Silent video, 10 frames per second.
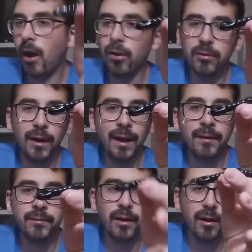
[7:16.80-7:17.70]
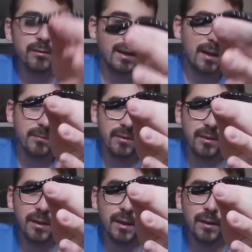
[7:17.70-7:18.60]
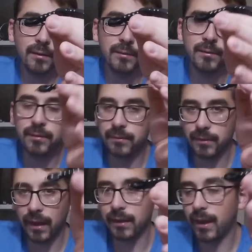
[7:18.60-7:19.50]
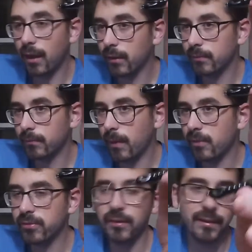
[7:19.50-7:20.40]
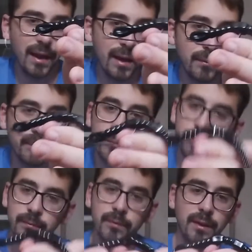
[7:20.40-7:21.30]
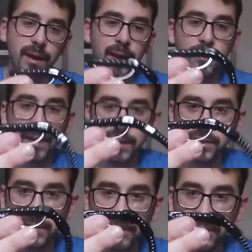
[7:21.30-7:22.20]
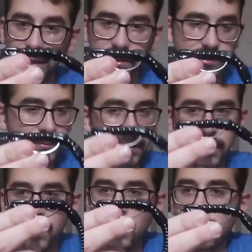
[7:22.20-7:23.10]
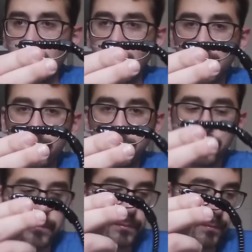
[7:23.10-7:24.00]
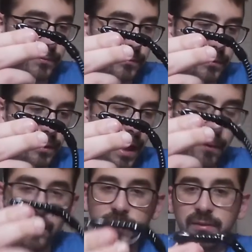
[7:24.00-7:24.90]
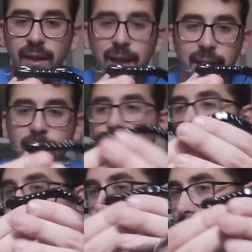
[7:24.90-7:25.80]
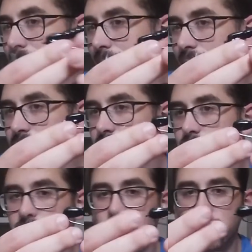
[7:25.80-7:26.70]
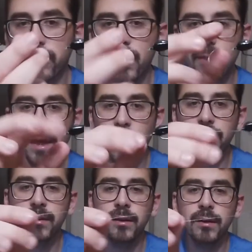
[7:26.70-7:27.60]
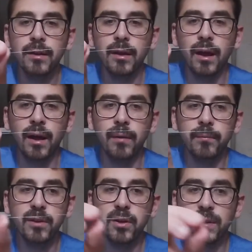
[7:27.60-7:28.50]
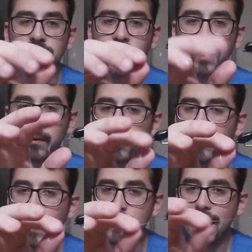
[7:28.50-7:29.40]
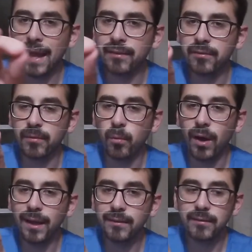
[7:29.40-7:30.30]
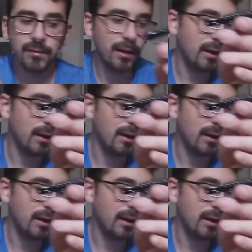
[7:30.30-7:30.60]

all around, all times of the year, can most of the time can go catch you a fish. I would say on a bait caster, if you're going to throw that, you can tinker with maybe adding some weights.